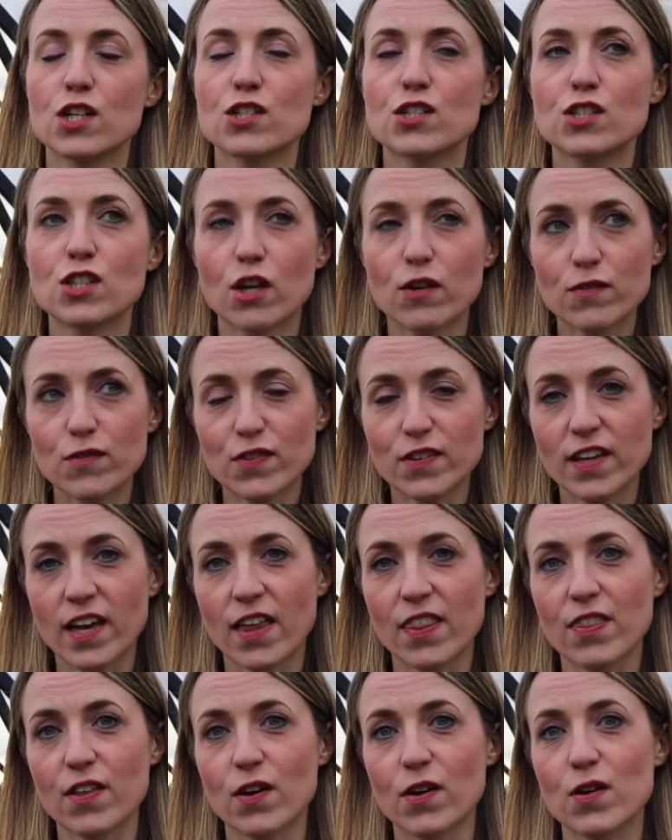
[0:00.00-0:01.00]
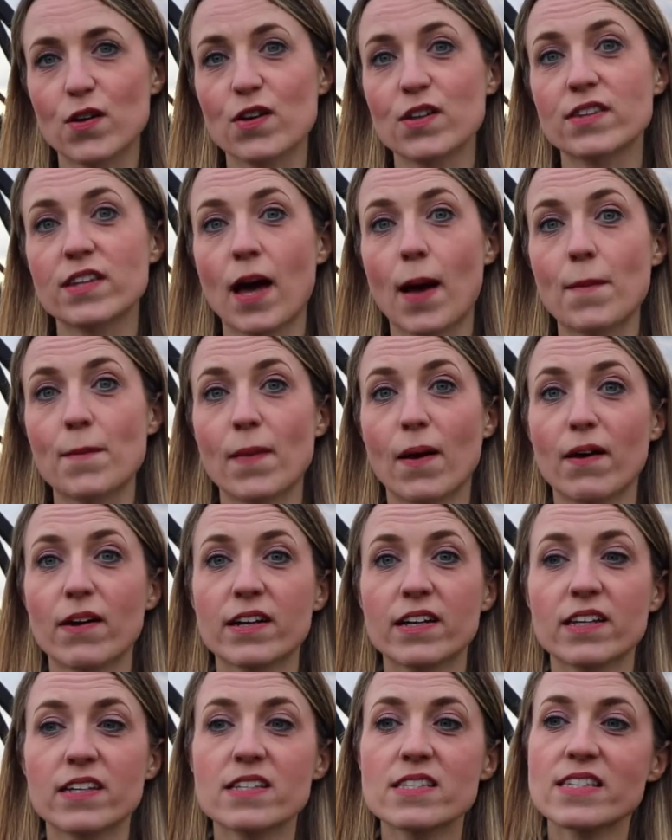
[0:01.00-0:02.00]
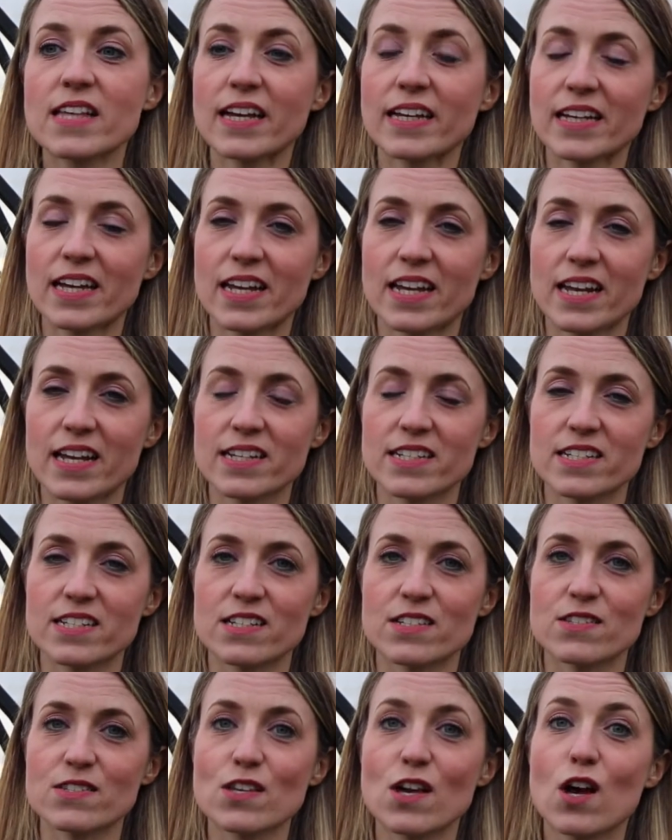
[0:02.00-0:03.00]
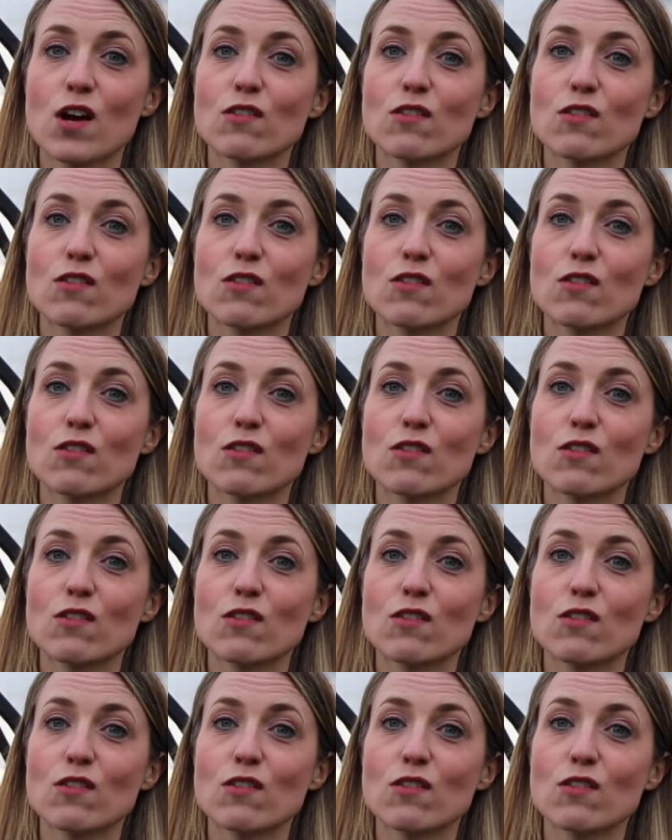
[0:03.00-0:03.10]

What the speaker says: Don't forget though that Americans and Canadians